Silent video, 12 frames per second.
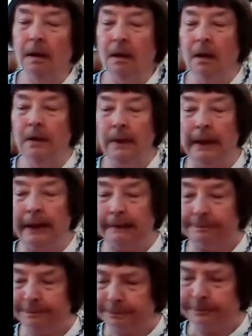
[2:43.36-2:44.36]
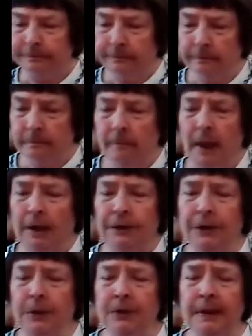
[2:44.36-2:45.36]
All righty.
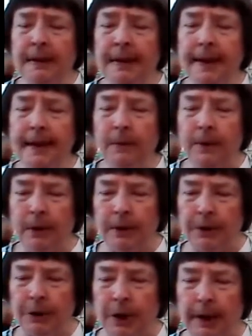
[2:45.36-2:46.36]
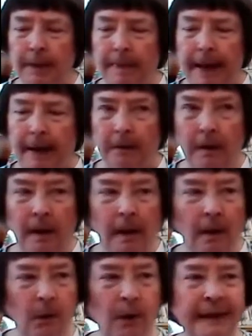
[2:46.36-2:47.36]
So today we're going
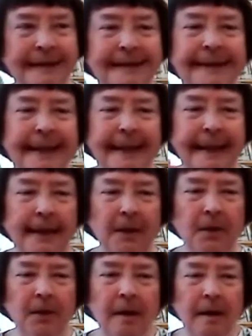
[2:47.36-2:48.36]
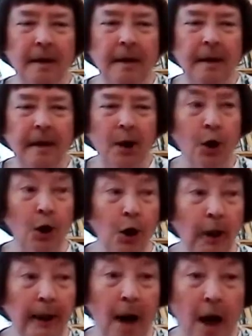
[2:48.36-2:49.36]
to sneak in
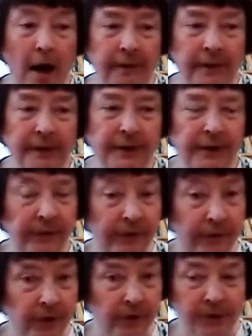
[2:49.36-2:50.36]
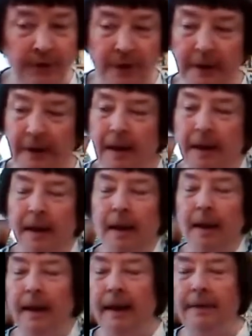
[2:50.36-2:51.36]
early harvest first,
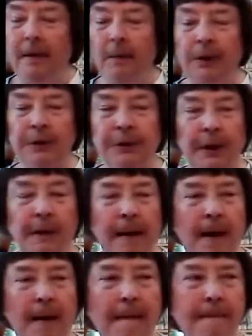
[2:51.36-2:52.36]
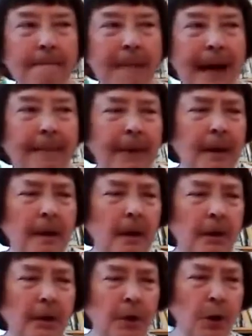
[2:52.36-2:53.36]
and then we're going to talk about mapping
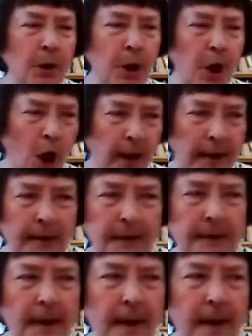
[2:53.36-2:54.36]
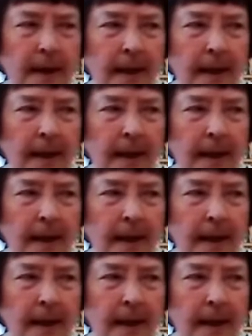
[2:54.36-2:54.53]
your garden,